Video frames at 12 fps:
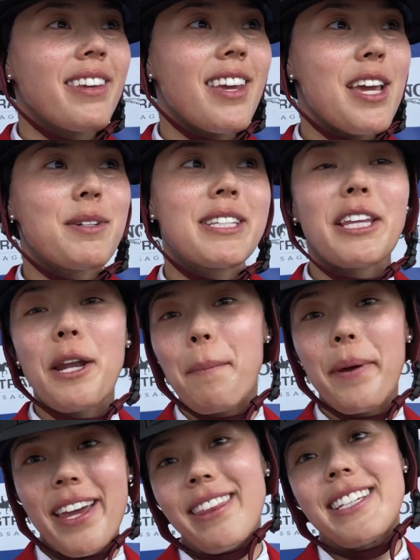it was a little
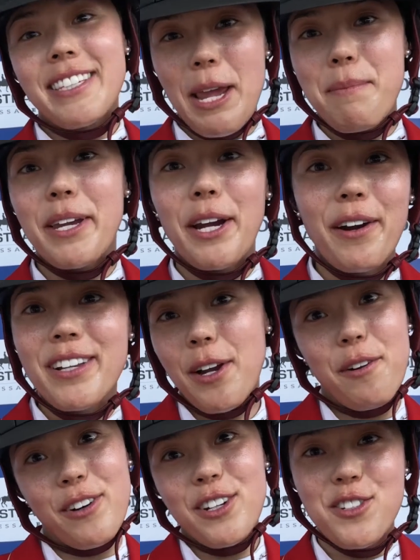bit the same here. It's
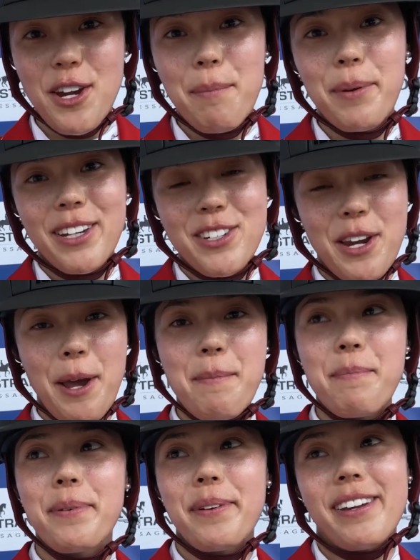our first championship
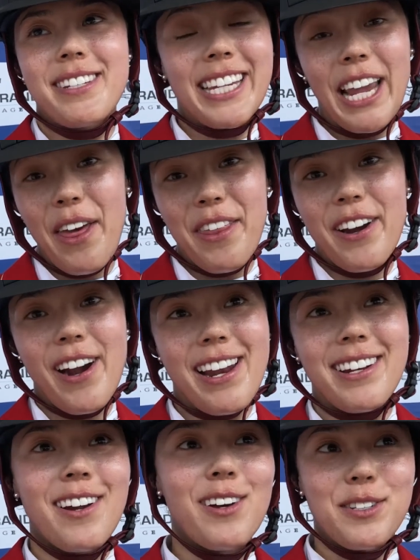together
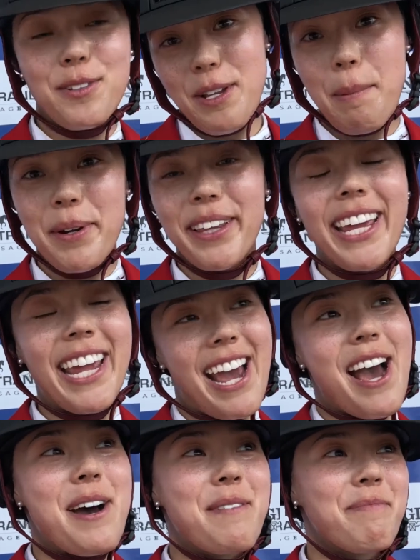and also separately.
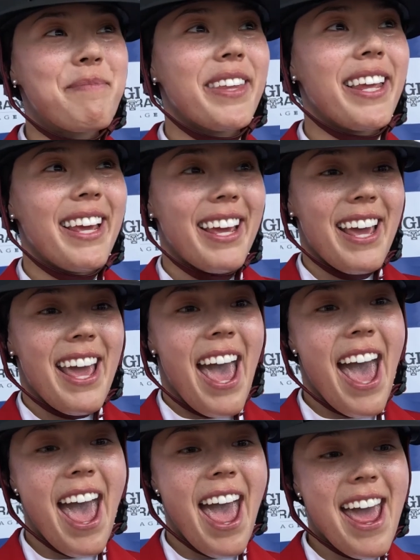
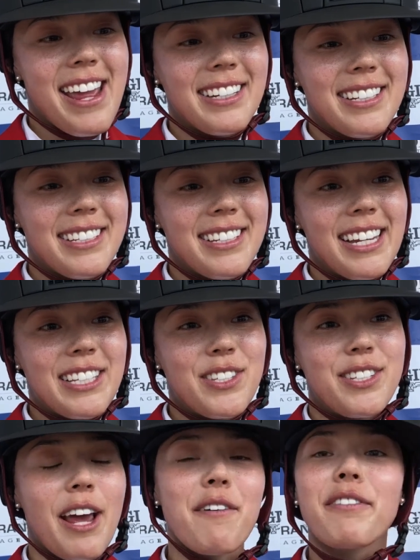And
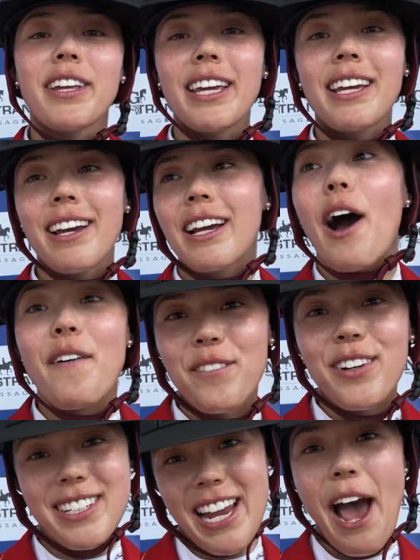it's definitely a
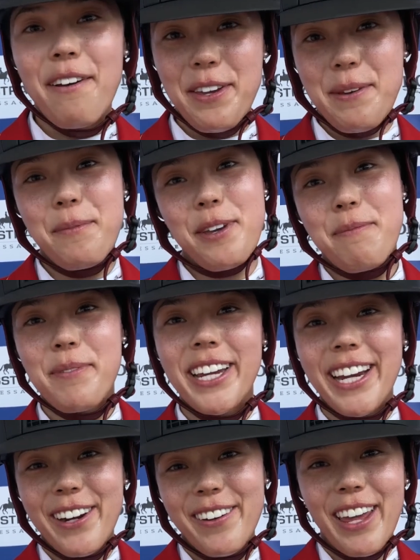comfort to have him with me
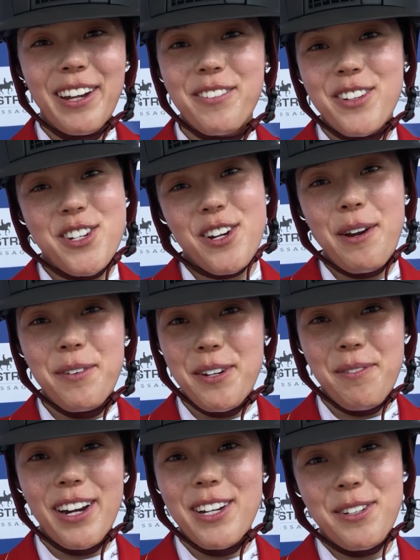here. Like, for sure, I
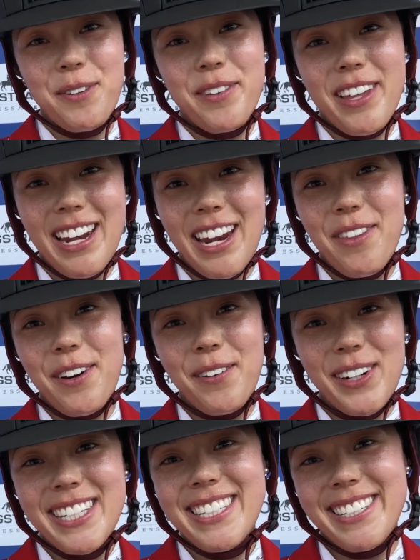wouldn't want to do it with any other
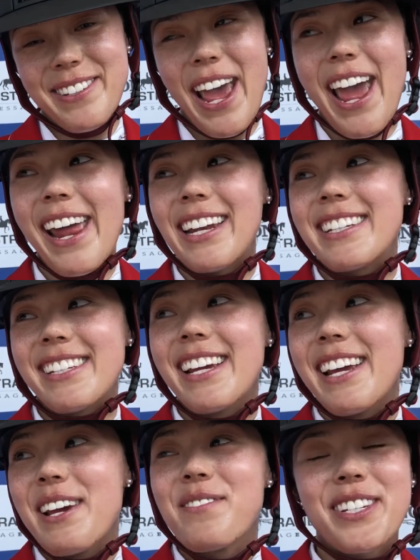horse. And
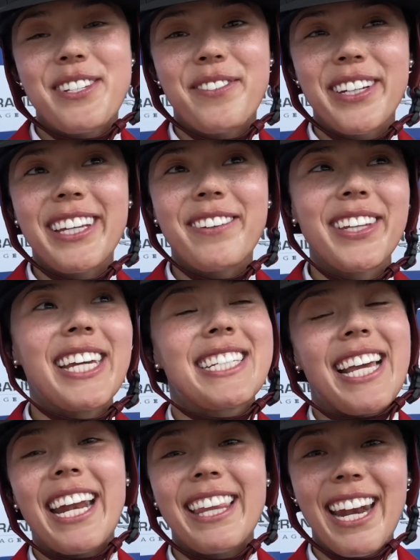just really, really
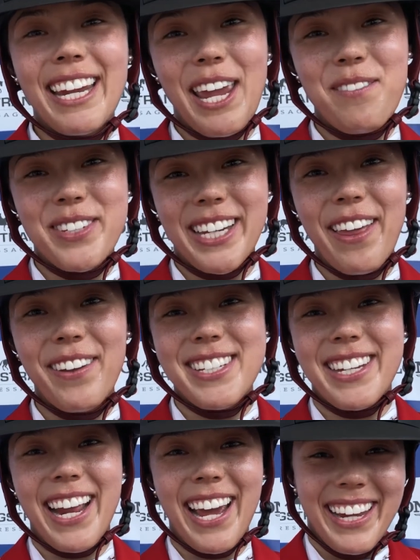excited that it came together
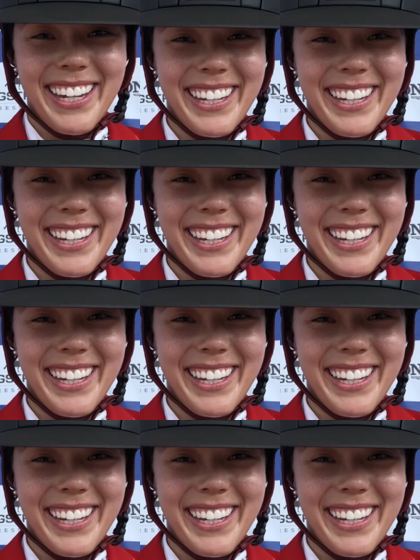today.